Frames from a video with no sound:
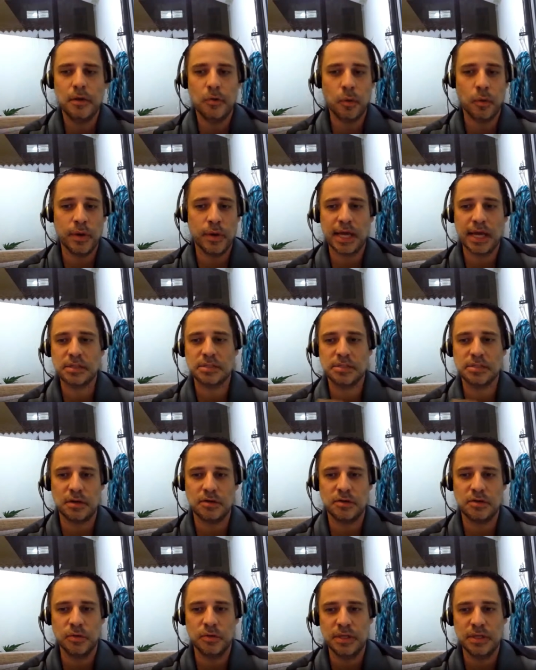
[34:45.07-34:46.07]
when we actually start
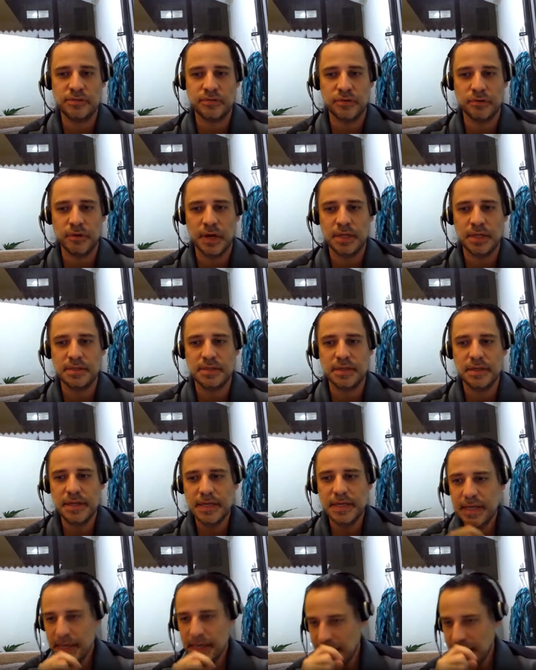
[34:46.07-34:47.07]
doing these for grades.
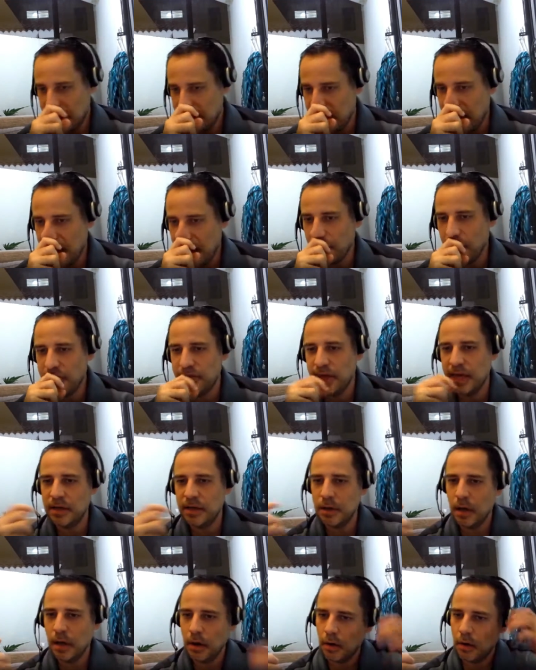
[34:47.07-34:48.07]
And that way they
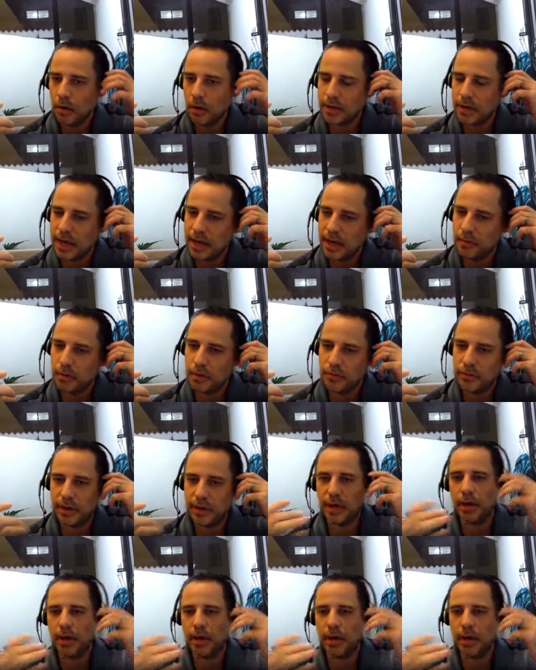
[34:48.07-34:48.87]
know, okay, well,